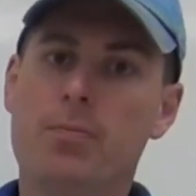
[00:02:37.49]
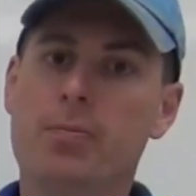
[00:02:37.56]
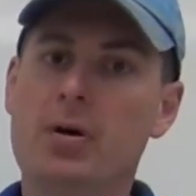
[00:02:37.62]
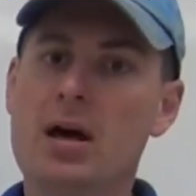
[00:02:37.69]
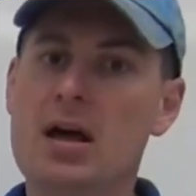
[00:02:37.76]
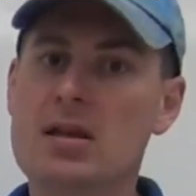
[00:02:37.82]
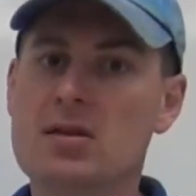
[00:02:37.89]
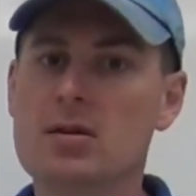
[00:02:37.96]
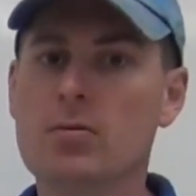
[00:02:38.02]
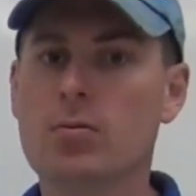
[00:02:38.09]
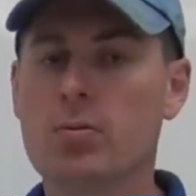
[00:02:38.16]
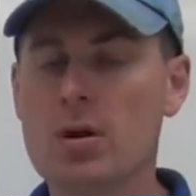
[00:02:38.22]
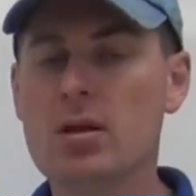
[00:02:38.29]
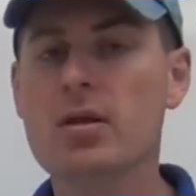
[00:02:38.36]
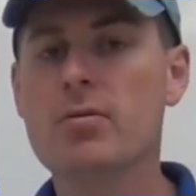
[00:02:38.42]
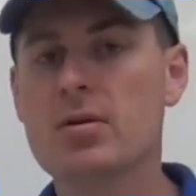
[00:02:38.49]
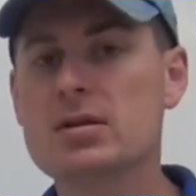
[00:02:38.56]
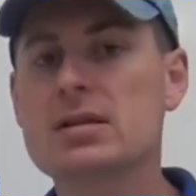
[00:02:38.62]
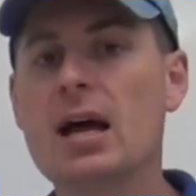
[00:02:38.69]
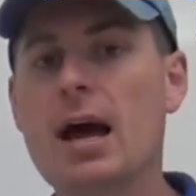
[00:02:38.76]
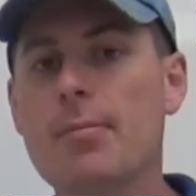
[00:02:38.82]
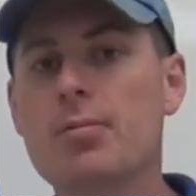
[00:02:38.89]
but really
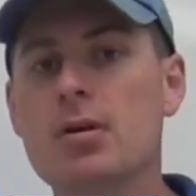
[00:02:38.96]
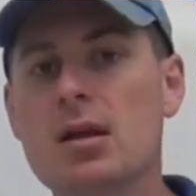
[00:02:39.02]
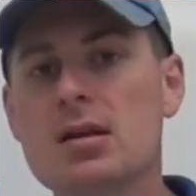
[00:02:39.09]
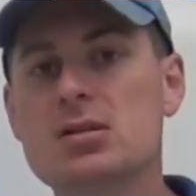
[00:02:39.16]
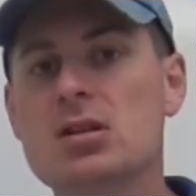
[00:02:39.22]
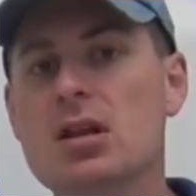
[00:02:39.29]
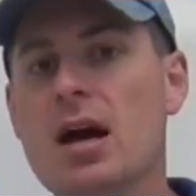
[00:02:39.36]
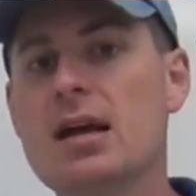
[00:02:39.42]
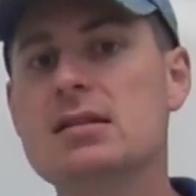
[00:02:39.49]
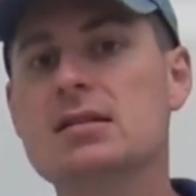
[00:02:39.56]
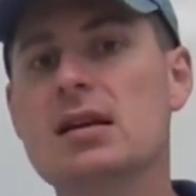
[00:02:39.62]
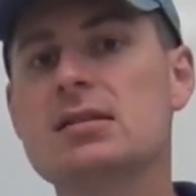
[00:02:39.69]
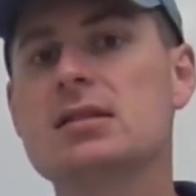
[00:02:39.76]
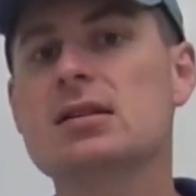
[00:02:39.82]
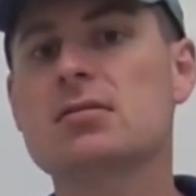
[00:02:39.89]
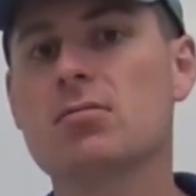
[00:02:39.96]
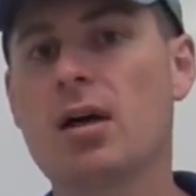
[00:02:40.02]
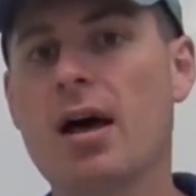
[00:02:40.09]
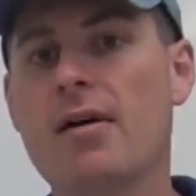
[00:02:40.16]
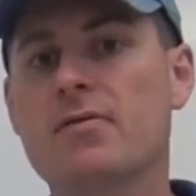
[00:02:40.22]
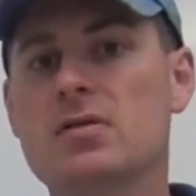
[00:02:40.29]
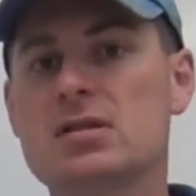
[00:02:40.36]
what's happened is the United States has
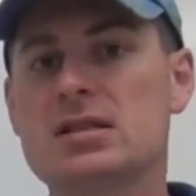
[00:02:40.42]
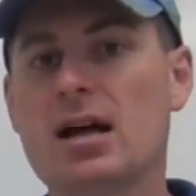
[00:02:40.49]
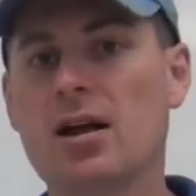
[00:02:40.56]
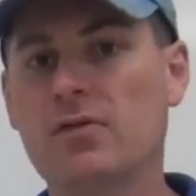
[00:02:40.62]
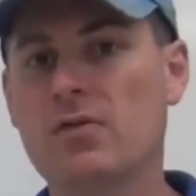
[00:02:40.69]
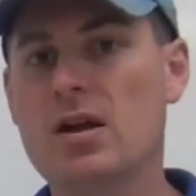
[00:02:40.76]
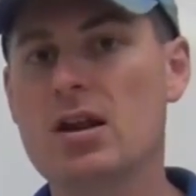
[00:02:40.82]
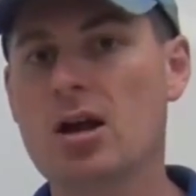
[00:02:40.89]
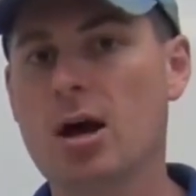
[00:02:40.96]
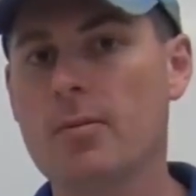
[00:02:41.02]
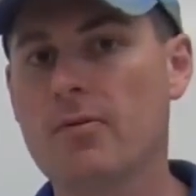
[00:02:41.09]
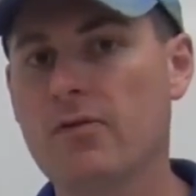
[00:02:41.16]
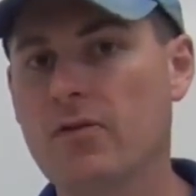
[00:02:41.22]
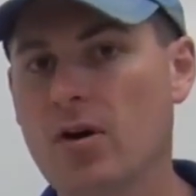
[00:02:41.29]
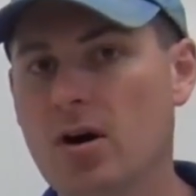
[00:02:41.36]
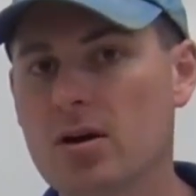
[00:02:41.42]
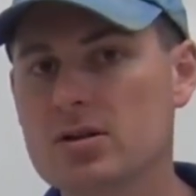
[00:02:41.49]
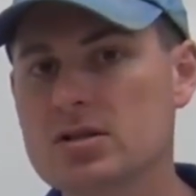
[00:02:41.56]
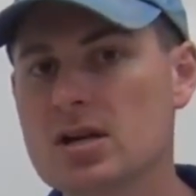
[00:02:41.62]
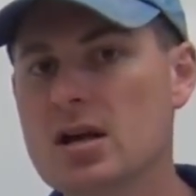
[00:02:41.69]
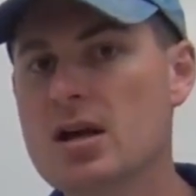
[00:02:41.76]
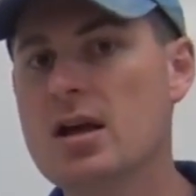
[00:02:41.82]
left, South Vietnam
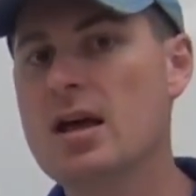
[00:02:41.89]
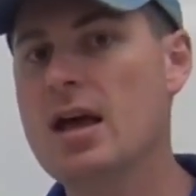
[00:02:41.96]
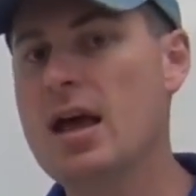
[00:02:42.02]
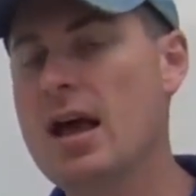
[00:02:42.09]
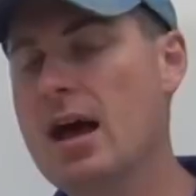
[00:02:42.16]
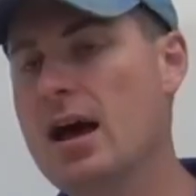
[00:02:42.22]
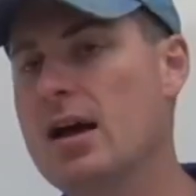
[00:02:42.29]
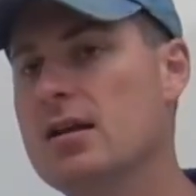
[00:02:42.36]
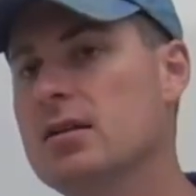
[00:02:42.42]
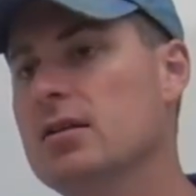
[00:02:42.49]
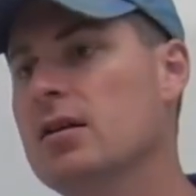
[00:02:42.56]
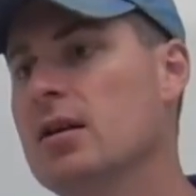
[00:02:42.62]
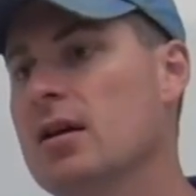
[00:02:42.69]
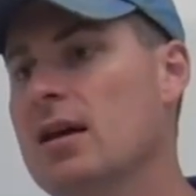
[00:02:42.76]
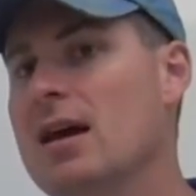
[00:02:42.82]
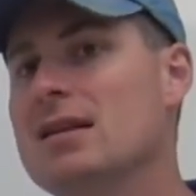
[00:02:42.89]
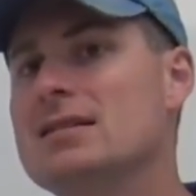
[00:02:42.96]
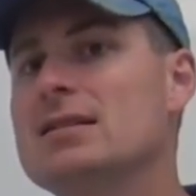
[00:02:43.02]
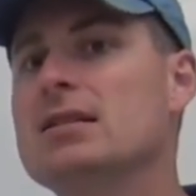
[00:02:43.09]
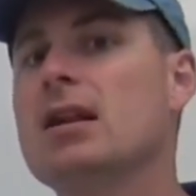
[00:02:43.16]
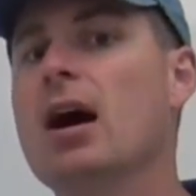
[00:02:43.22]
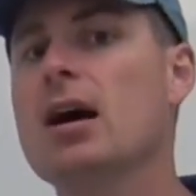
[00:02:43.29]
falls, and
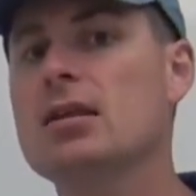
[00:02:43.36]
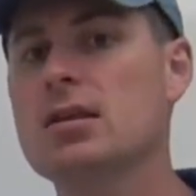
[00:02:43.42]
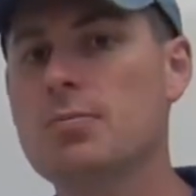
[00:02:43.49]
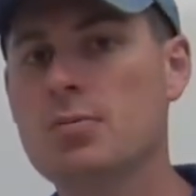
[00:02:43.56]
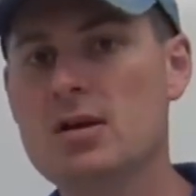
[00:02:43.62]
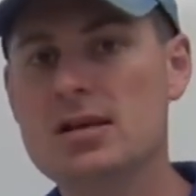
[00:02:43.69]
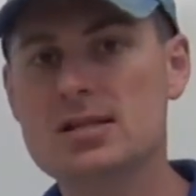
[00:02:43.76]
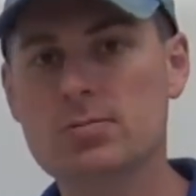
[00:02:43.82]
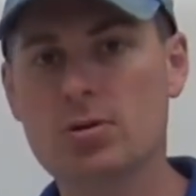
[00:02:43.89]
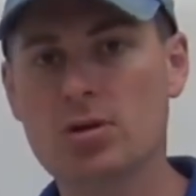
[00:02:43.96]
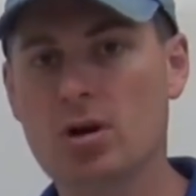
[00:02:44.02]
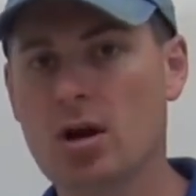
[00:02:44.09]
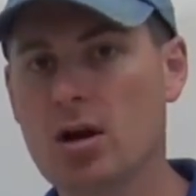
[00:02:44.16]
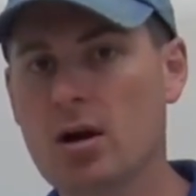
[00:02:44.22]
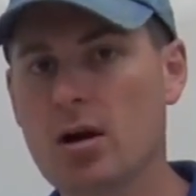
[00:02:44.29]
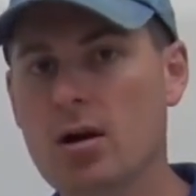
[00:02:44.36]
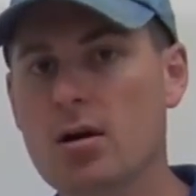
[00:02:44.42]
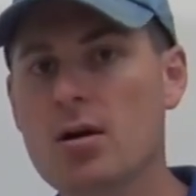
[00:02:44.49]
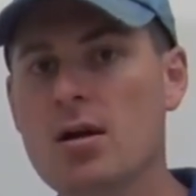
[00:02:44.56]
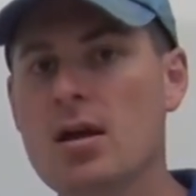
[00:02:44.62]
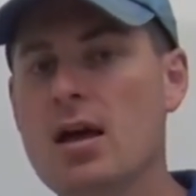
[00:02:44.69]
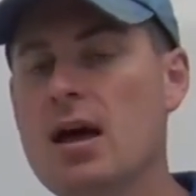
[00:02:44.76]
it's not the peace with
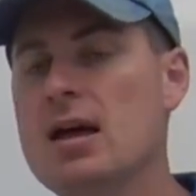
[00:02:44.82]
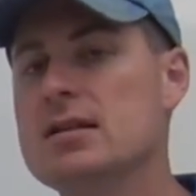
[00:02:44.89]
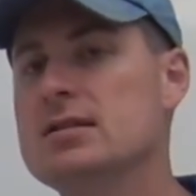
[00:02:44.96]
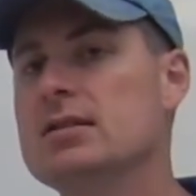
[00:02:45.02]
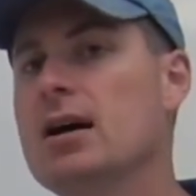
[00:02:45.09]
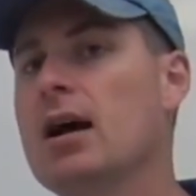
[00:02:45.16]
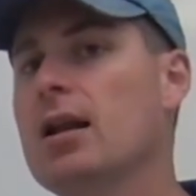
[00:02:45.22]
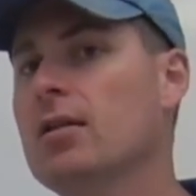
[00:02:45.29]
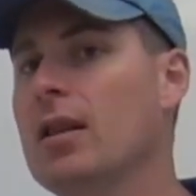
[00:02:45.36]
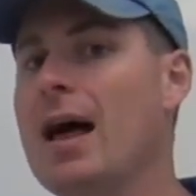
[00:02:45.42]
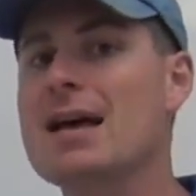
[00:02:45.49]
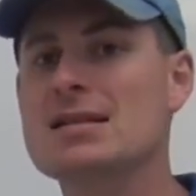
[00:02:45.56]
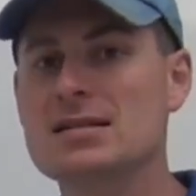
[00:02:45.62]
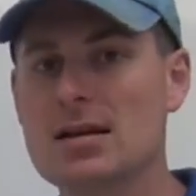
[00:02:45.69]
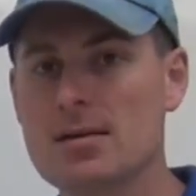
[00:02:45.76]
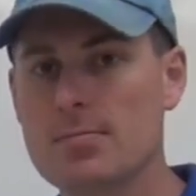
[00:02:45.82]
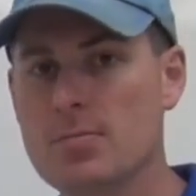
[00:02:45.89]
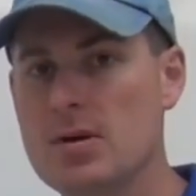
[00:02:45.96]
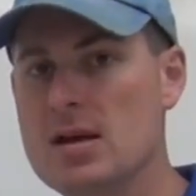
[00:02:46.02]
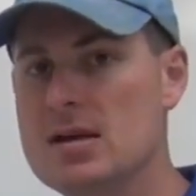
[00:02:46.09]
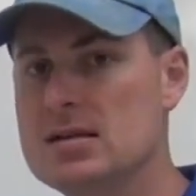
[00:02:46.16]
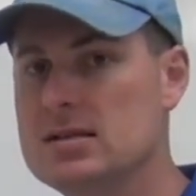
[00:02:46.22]
honor, it's not a lasting
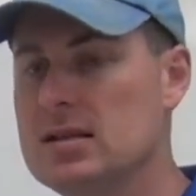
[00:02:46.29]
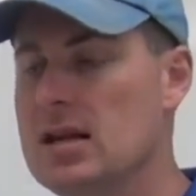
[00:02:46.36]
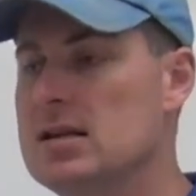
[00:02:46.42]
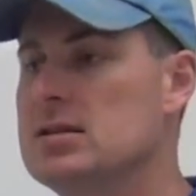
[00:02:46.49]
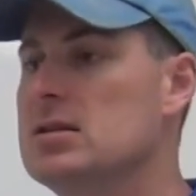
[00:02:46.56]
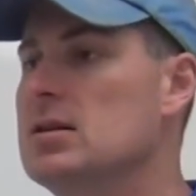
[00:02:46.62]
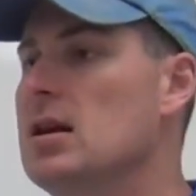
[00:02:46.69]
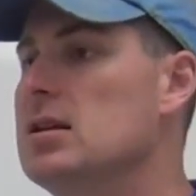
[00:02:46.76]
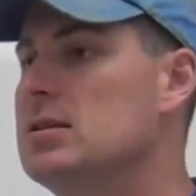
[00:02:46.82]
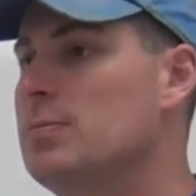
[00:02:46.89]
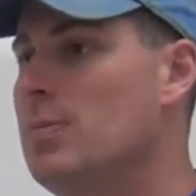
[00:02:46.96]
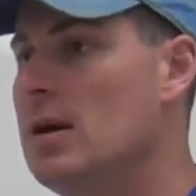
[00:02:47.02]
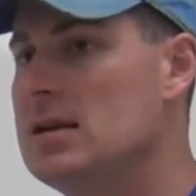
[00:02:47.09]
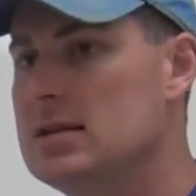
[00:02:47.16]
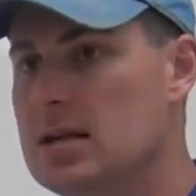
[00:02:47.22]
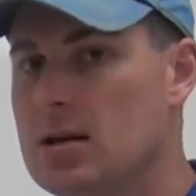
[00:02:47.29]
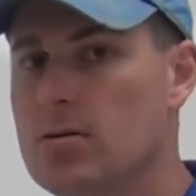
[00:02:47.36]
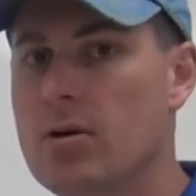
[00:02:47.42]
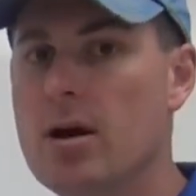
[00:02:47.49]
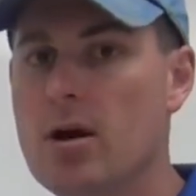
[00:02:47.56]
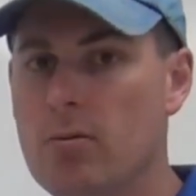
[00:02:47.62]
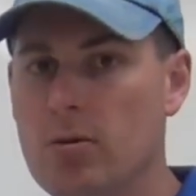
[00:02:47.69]
peace, it's, it's
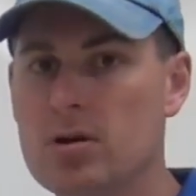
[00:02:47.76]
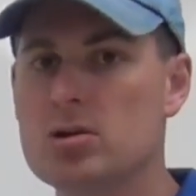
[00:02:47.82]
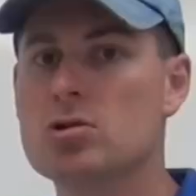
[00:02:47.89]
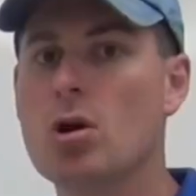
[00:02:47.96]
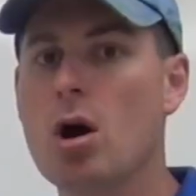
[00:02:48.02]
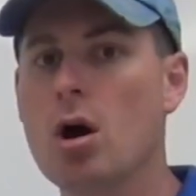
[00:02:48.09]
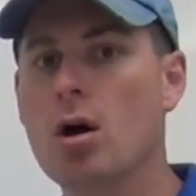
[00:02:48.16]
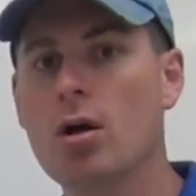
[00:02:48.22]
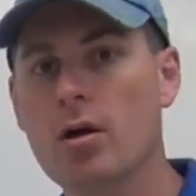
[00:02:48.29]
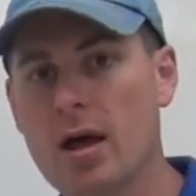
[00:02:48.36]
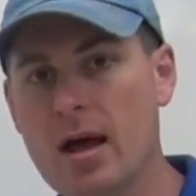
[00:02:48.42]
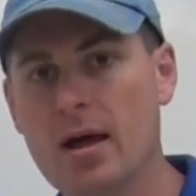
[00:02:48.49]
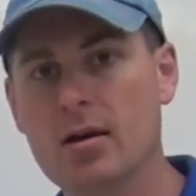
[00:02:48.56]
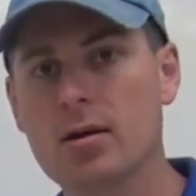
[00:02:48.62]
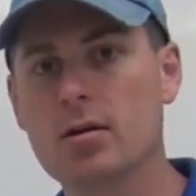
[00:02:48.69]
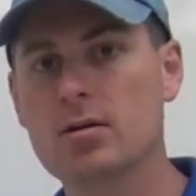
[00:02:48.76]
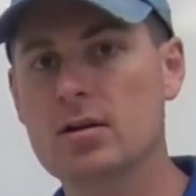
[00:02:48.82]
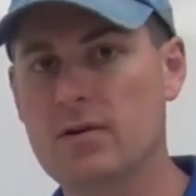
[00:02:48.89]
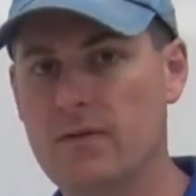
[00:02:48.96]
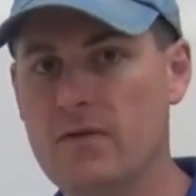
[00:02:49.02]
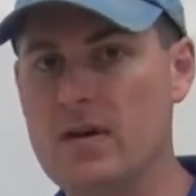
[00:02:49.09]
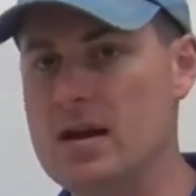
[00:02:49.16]
basically a withdrawal and
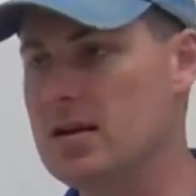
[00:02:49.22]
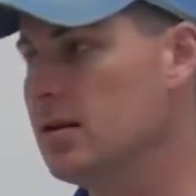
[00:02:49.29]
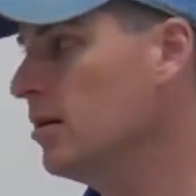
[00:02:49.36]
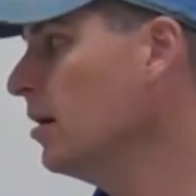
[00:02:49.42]
defeat.